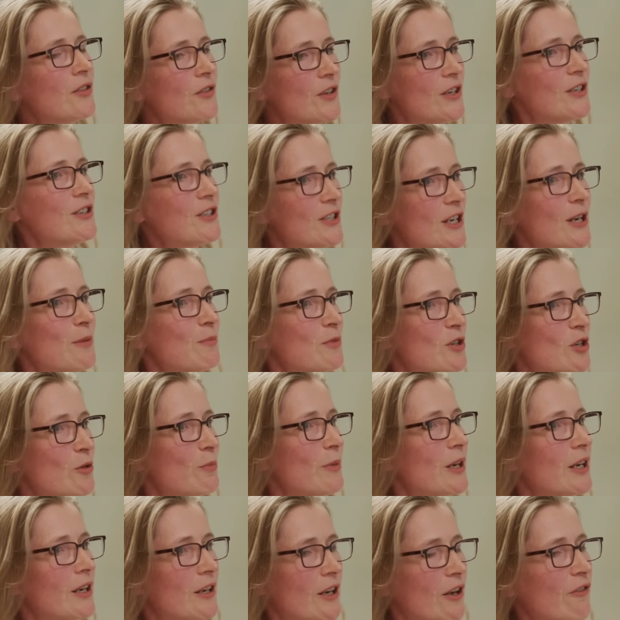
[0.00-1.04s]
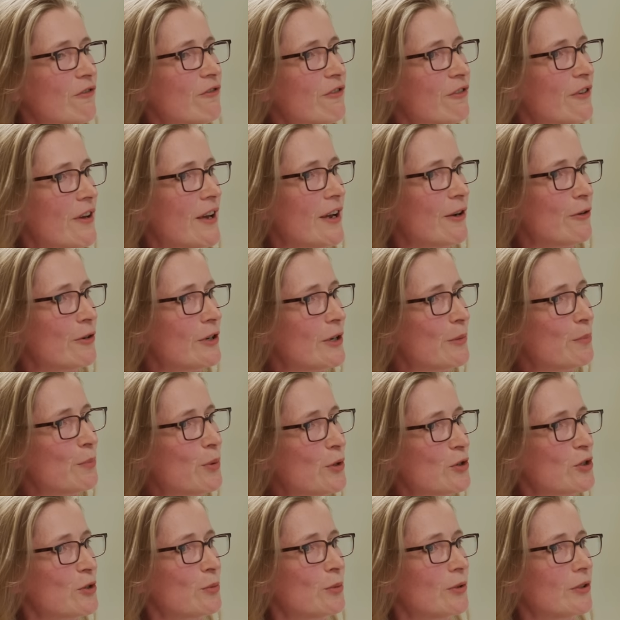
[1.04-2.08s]
This seemed to me an unfair and
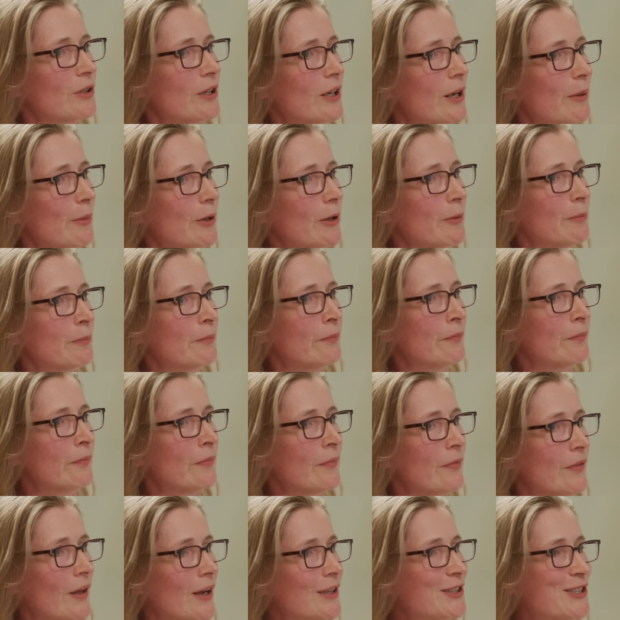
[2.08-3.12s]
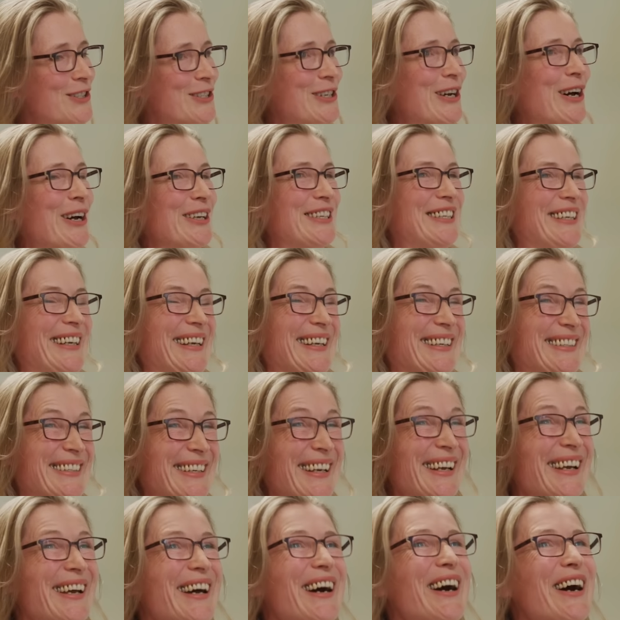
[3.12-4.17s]
impossible dilemma that started
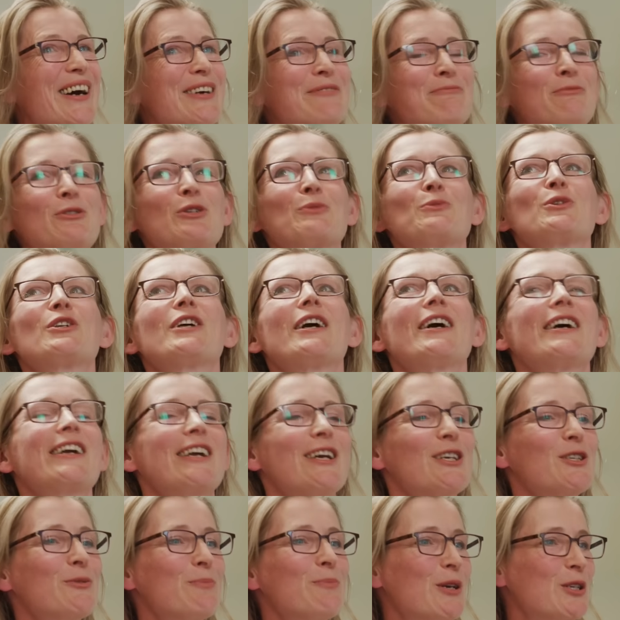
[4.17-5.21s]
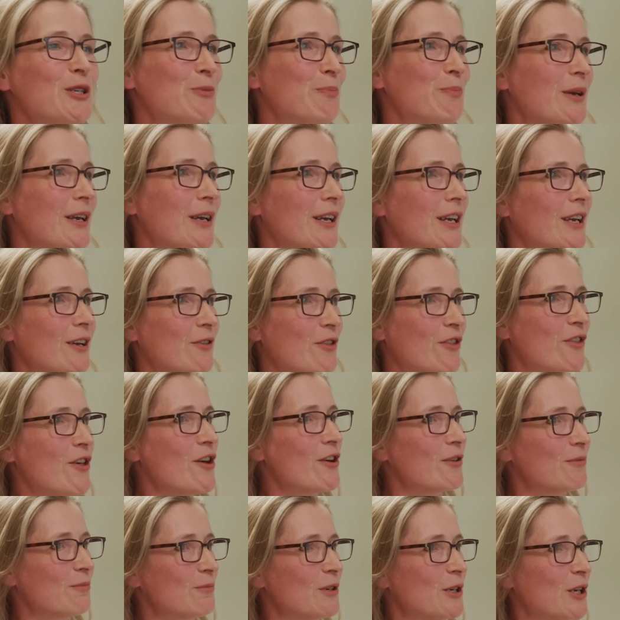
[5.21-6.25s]
I, what I guess must be a
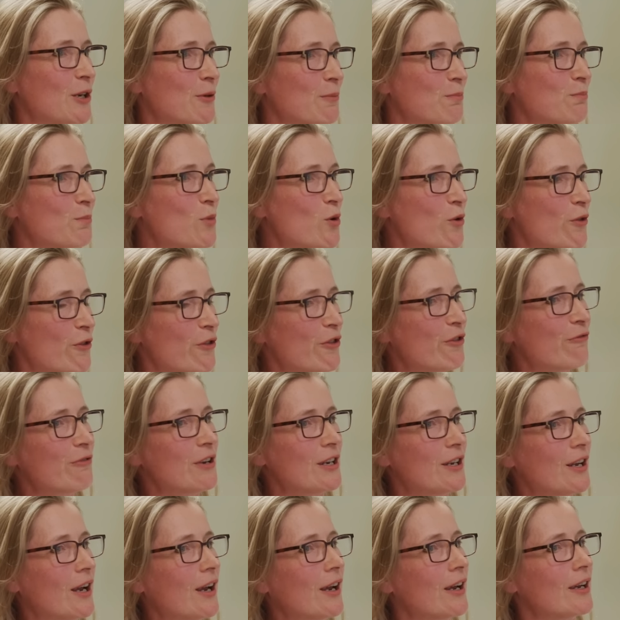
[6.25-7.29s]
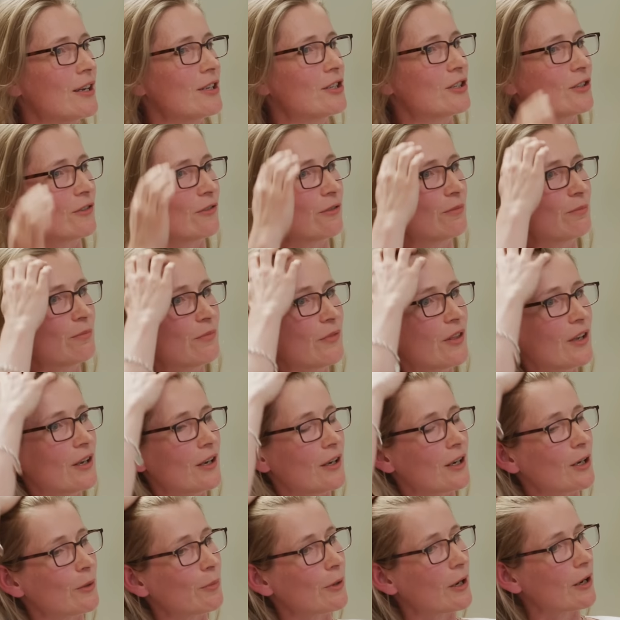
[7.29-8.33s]
third, you know, more than three decades of
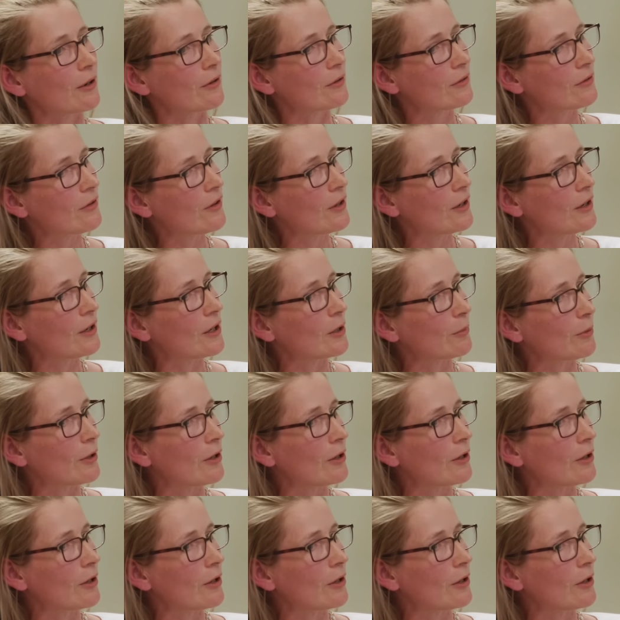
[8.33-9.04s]
thinking about thinking